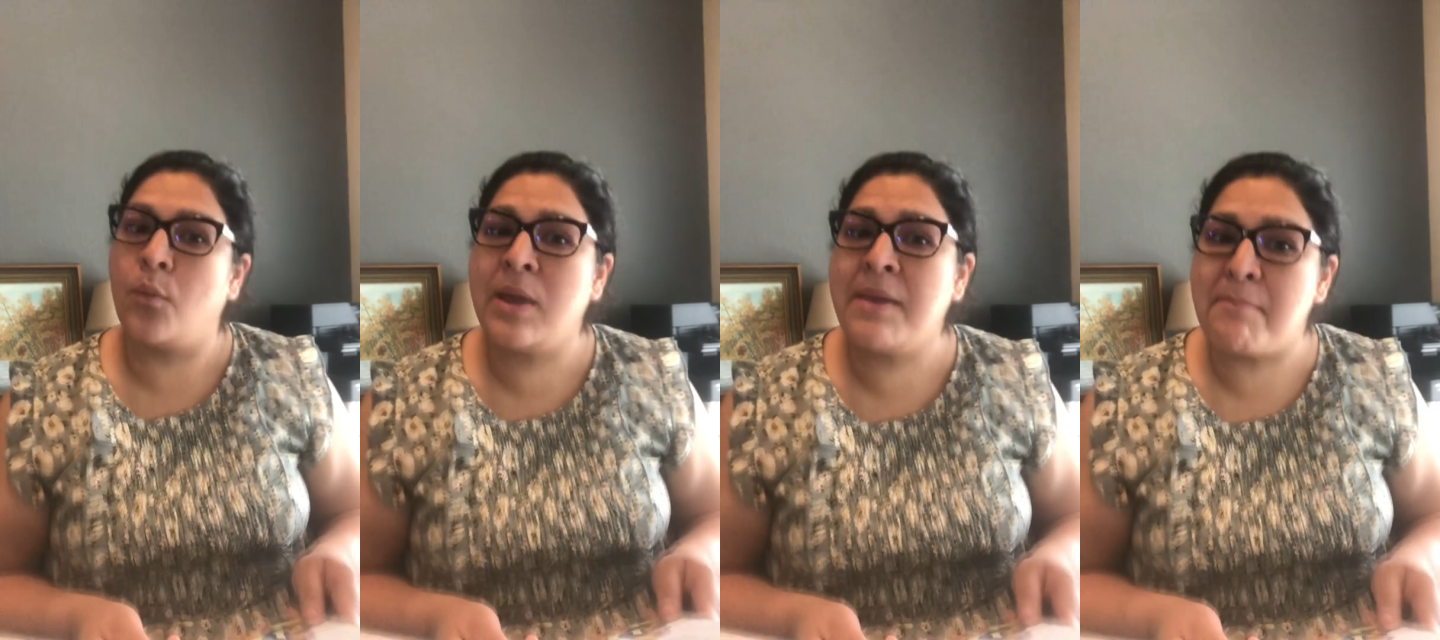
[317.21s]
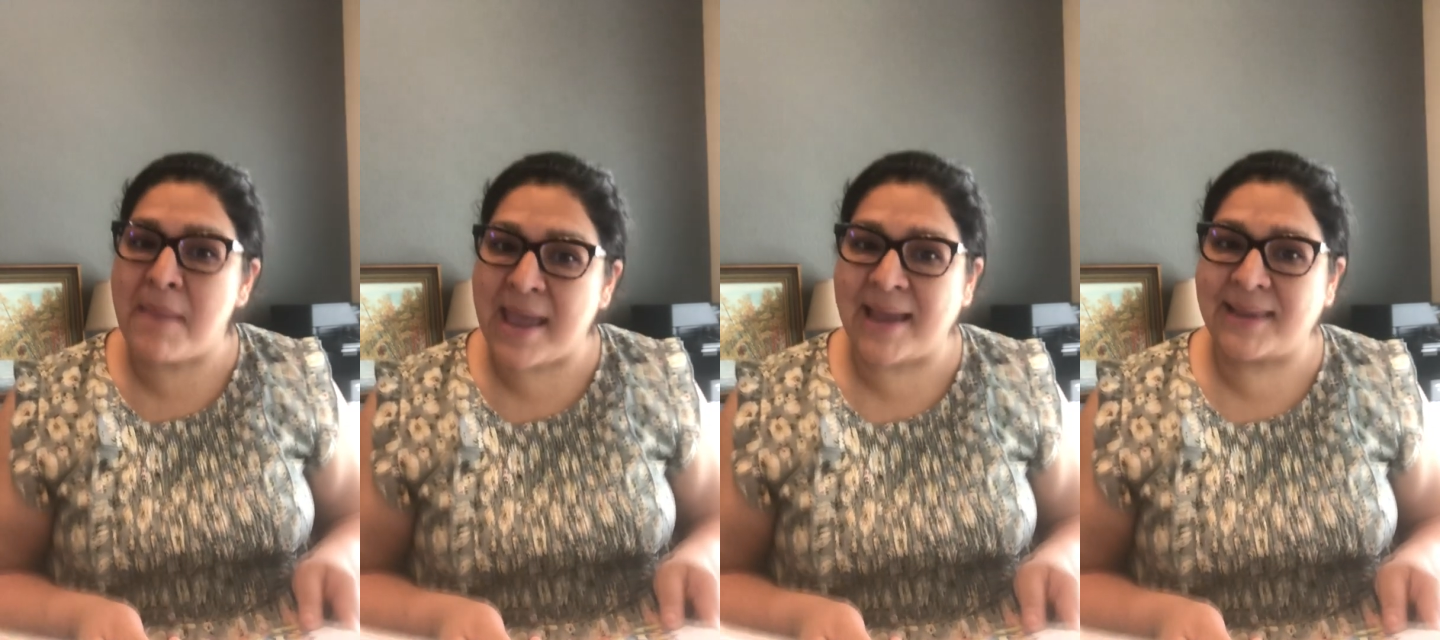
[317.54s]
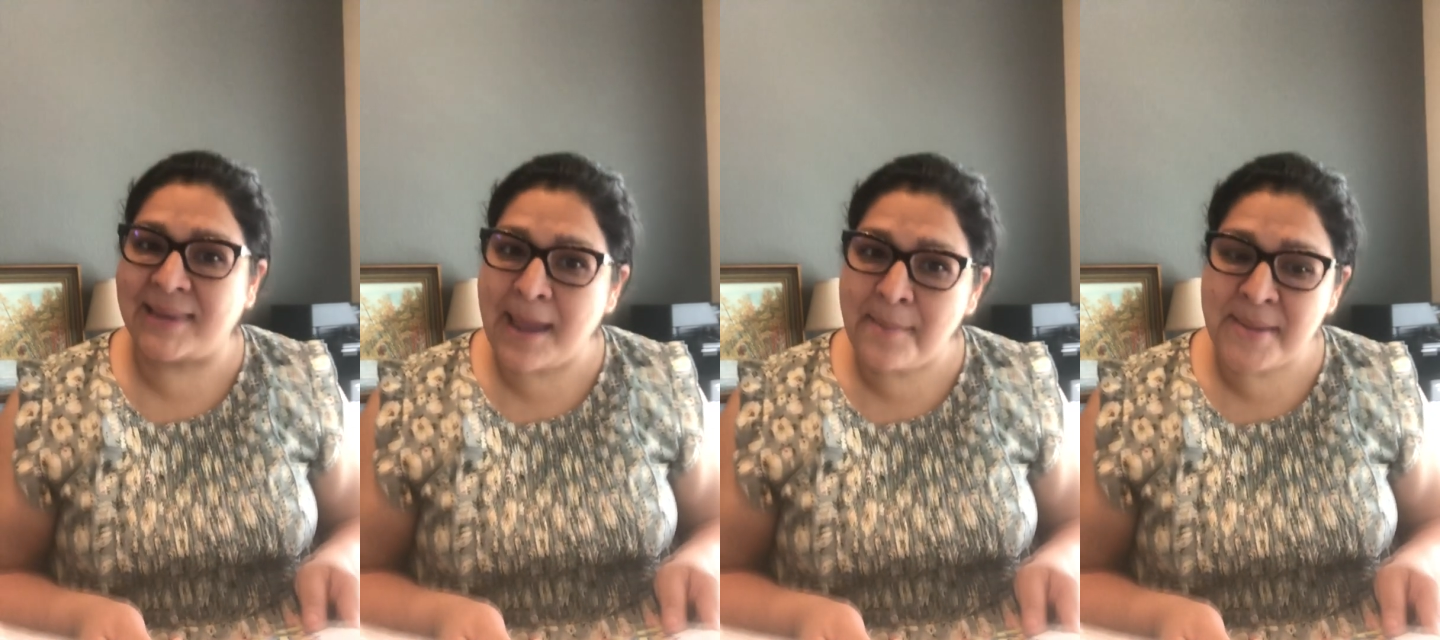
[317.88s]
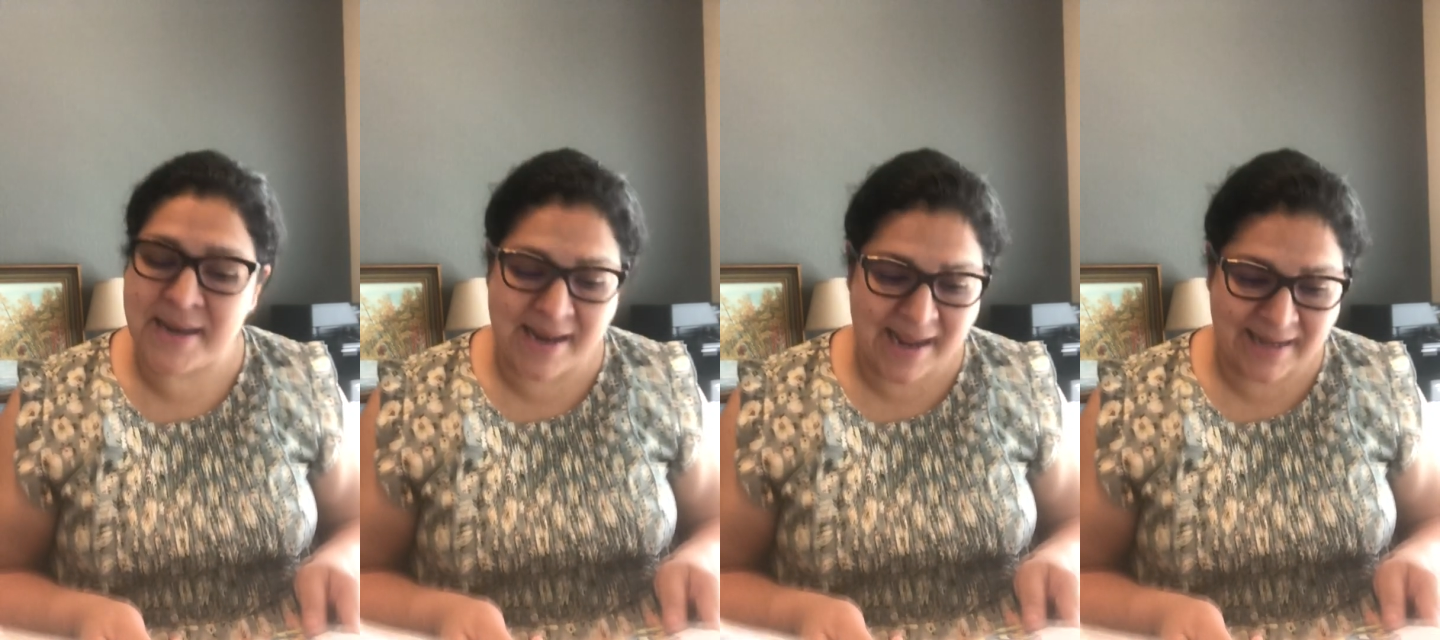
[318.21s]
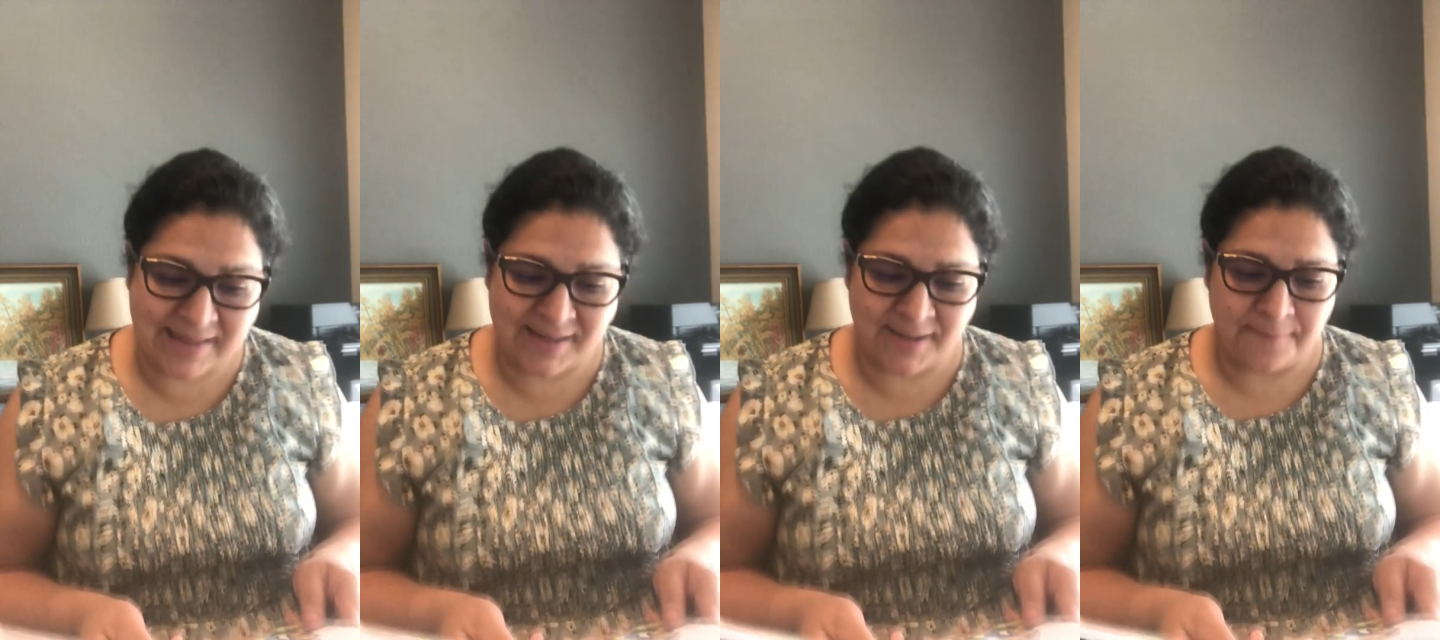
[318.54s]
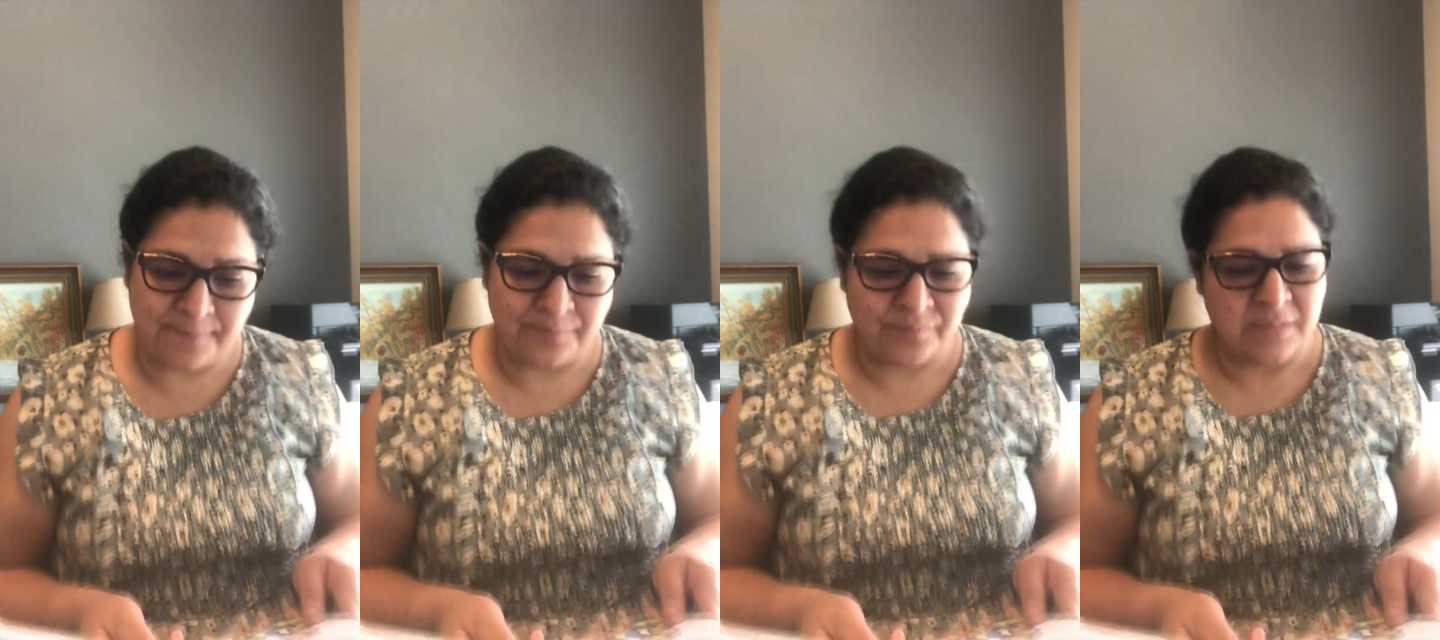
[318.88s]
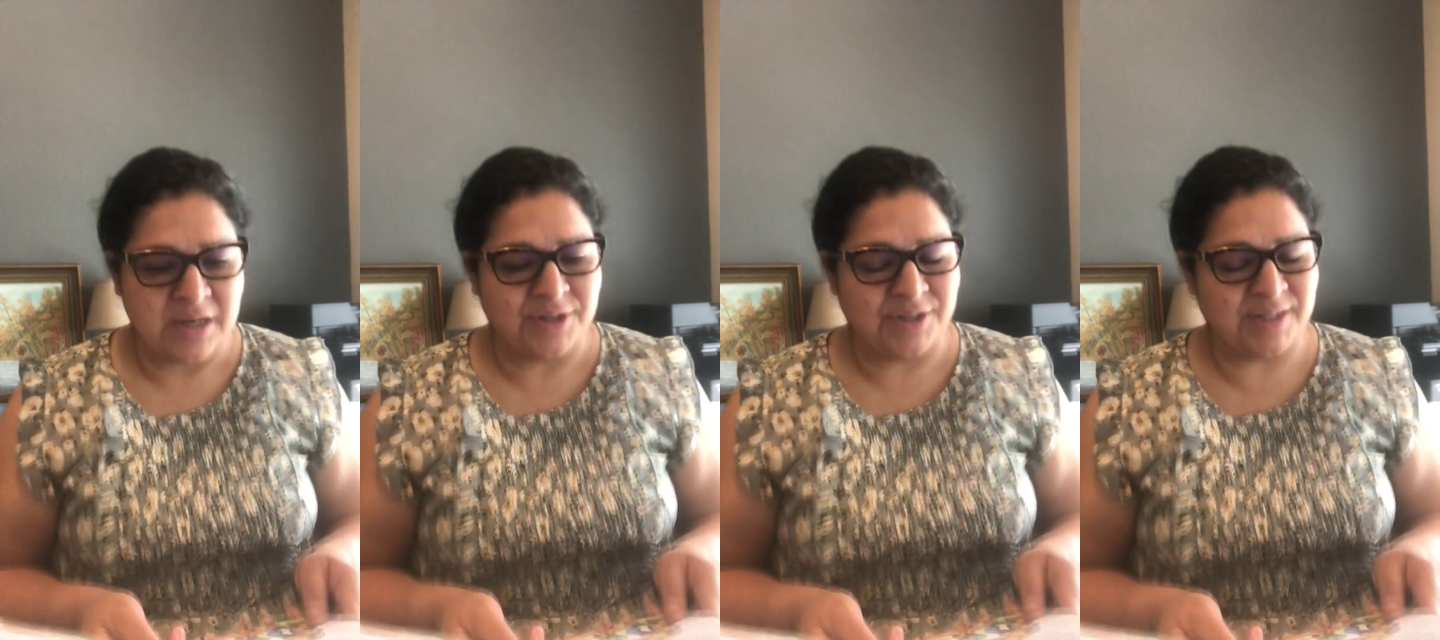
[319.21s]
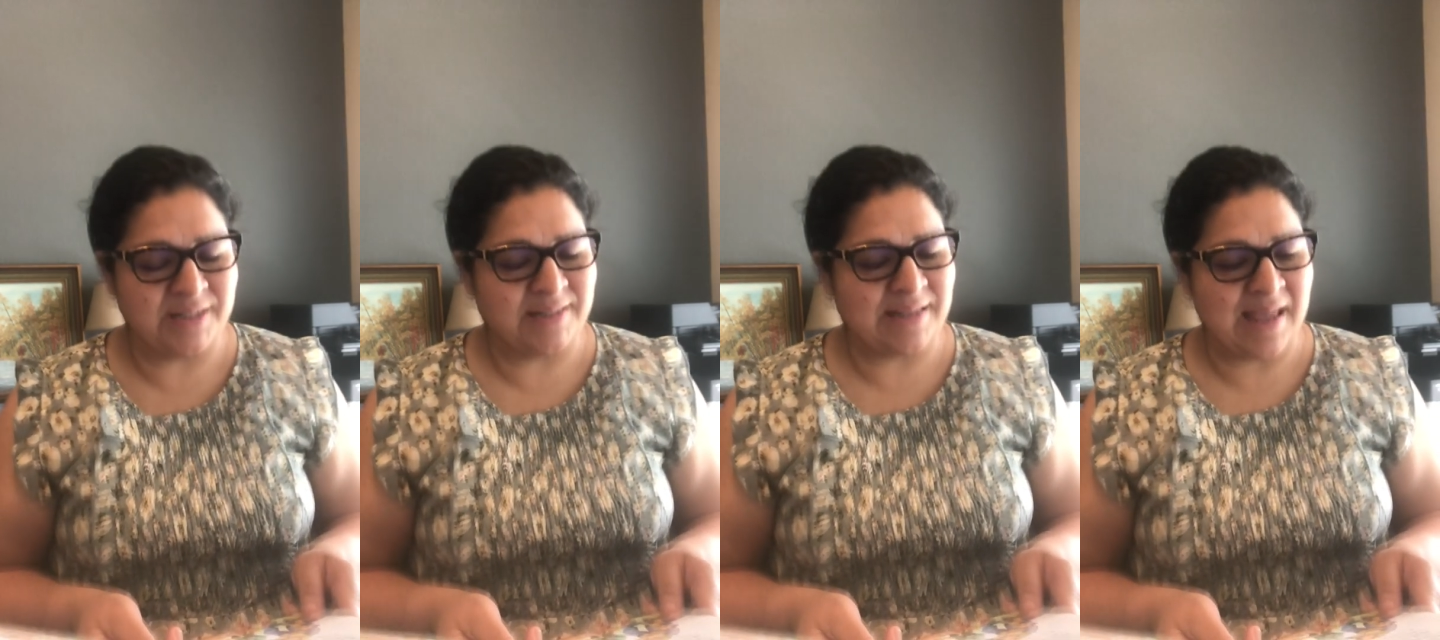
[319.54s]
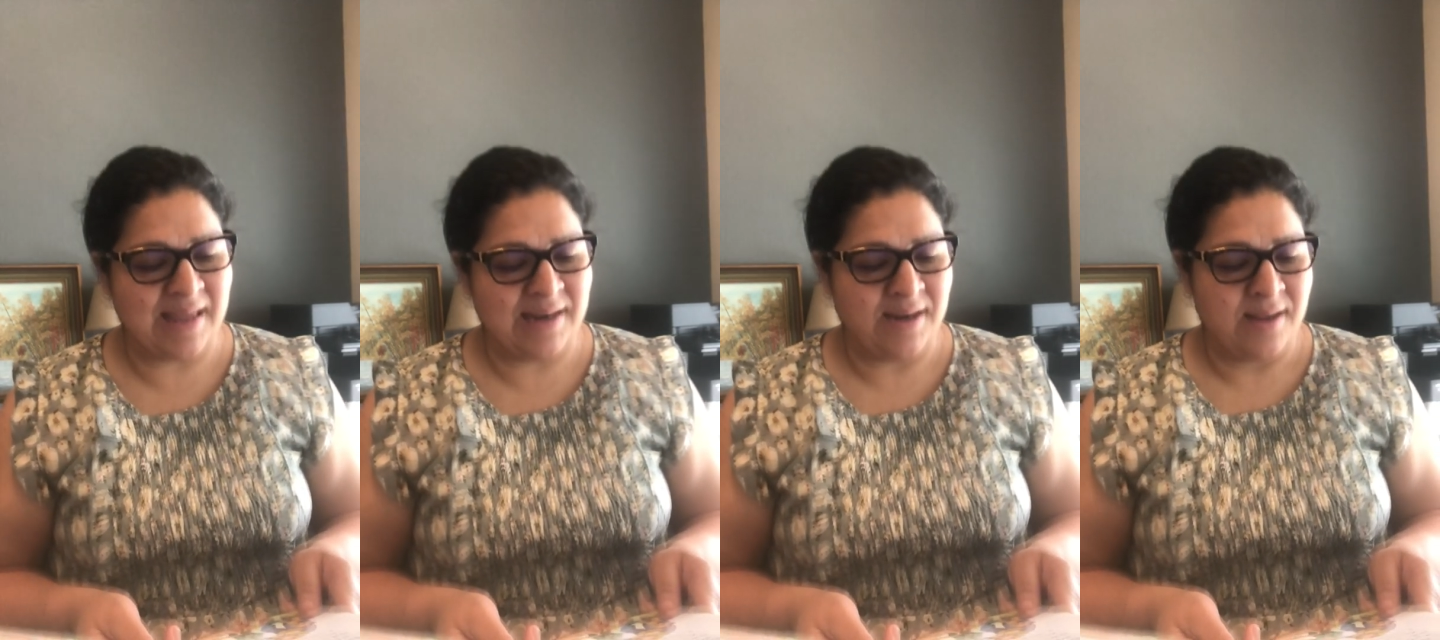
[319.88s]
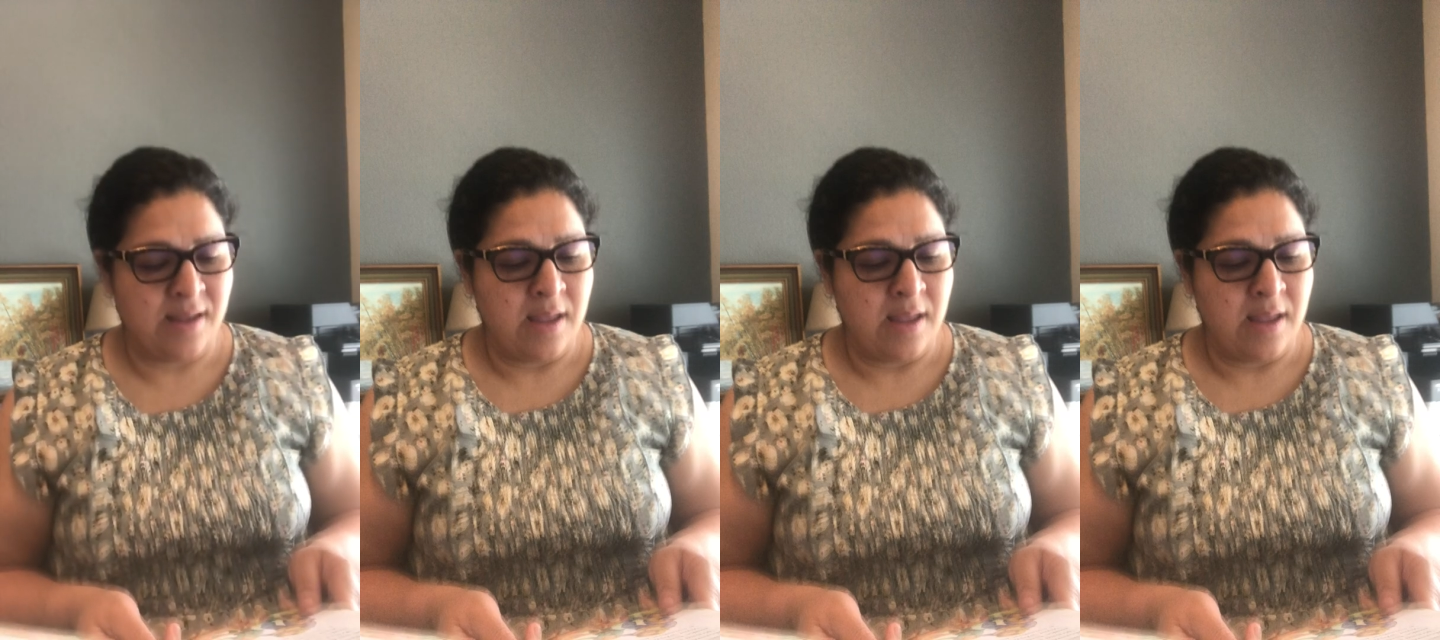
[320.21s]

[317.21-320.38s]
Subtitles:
we make lemonade, she said.